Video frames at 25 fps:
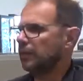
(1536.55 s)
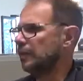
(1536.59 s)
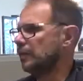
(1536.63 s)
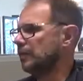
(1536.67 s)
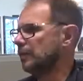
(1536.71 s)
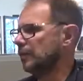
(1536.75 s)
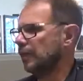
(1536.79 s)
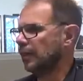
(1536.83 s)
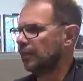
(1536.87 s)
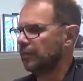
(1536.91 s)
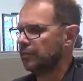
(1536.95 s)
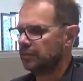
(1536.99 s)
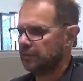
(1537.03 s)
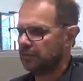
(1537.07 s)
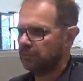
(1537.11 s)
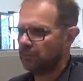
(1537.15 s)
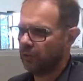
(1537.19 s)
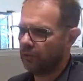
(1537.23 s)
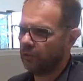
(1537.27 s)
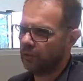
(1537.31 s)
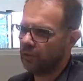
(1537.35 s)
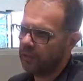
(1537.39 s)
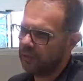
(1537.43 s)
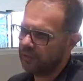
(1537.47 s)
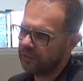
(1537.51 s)
either as
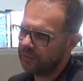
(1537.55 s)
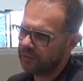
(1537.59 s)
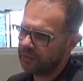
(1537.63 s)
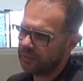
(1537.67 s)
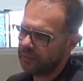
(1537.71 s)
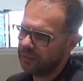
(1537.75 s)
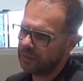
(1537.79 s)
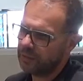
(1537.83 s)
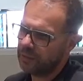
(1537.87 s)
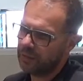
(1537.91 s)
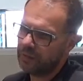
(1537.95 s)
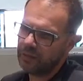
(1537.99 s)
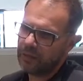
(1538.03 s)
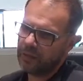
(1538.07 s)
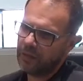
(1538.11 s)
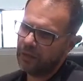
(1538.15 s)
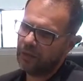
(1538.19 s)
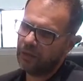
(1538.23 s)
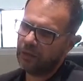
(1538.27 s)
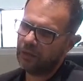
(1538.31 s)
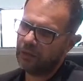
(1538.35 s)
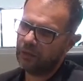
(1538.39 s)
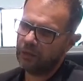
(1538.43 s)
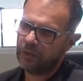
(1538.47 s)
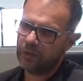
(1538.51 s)
monolithic
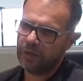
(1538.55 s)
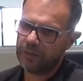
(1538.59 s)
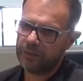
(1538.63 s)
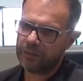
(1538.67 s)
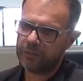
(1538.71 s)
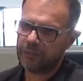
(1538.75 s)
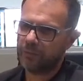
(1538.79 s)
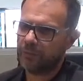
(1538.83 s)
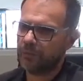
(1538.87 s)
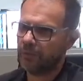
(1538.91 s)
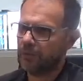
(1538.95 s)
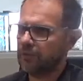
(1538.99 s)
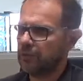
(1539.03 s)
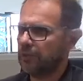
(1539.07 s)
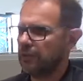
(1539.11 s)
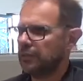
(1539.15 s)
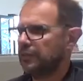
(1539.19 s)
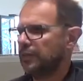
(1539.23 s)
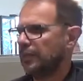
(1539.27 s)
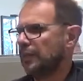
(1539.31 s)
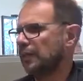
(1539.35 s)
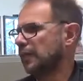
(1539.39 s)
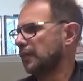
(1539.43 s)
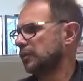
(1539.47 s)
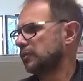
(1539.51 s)
or as projects
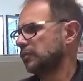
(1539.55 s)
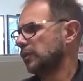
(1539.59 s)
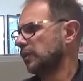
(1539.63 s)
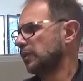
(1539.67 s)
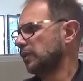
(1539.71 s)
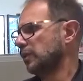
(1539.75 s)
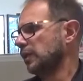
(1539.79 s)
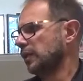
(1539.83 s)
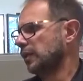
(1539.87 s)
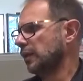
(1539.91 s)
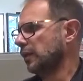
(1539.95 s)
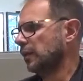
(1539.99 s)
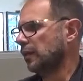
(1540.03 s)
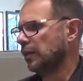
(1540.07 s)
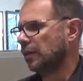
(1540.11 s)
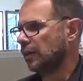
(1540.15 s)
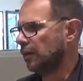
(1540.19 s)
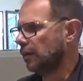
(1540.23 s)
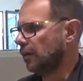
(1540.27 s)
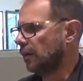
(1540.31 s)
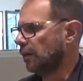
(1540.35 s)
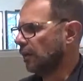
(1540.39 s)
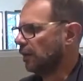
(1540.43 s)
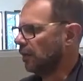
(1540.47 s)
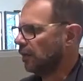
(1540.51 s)
that actually
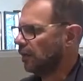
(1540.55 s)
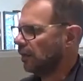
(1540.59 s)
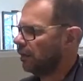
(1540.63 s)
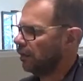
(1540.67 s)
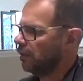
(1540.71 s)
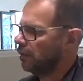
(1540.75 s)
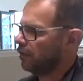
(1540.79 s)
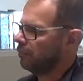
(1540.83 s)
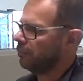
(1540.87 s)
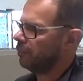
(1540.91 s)
are uh,